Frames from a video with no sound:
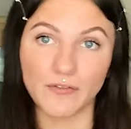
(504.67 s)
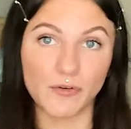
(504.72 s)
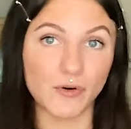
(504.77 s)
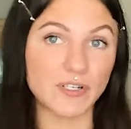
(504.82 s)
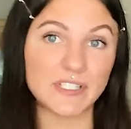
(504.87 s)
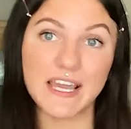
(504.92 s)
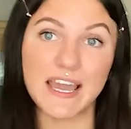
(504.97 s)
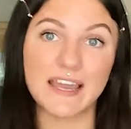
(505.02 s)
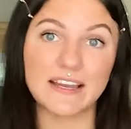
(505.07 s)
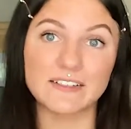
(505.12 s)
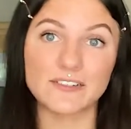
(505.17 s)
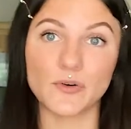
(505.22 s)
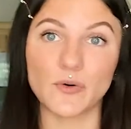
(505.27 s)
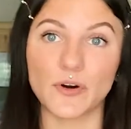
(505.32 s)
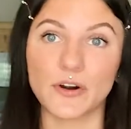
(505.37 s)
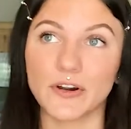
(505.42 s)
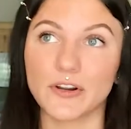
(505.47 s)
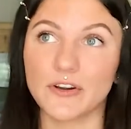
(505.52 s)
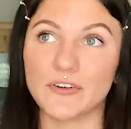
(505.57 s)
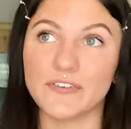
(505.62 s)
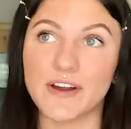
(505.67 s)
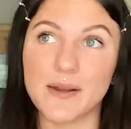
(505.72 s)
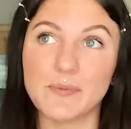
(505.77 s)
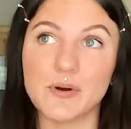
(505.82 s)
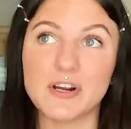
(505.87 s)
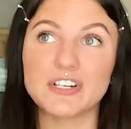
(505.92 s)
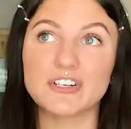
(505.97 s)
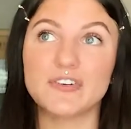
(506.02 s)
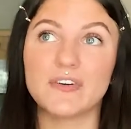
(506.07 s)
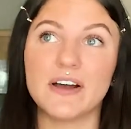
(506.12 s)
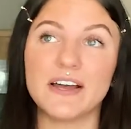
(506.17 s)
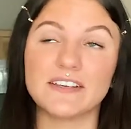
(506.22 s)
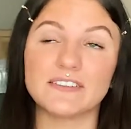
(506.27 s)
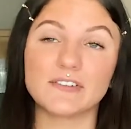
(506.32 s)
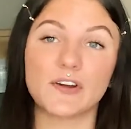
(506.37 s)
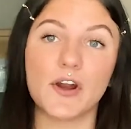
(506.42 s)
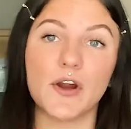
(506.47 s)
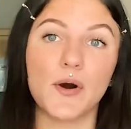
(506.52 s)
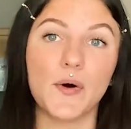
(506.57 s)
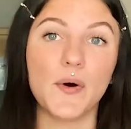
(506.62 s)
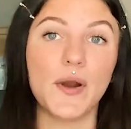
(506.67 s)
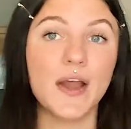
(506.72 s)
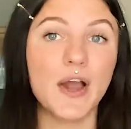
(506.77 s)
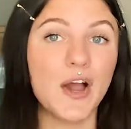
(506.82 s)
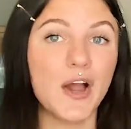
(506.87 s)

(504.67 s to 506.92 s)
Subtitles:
vortex or your vibrational escrow.